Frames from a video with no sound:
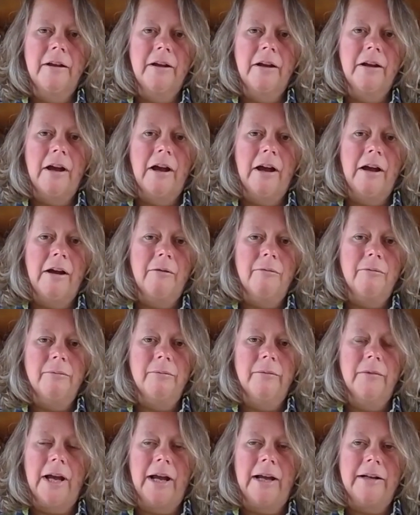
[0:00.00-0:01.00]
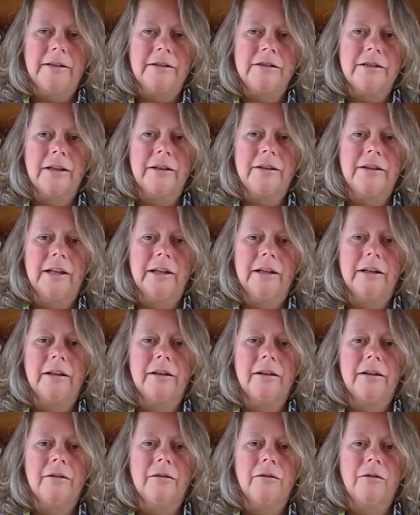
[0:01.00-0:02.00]
And I think
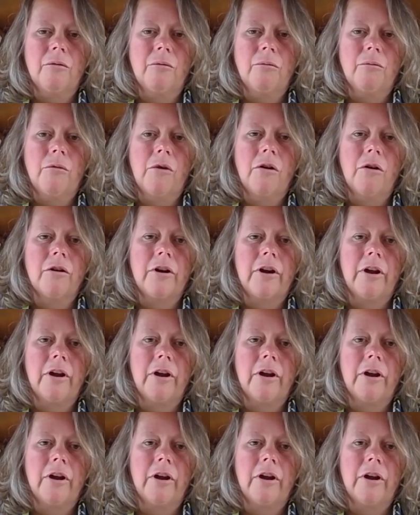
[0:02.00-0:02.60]
what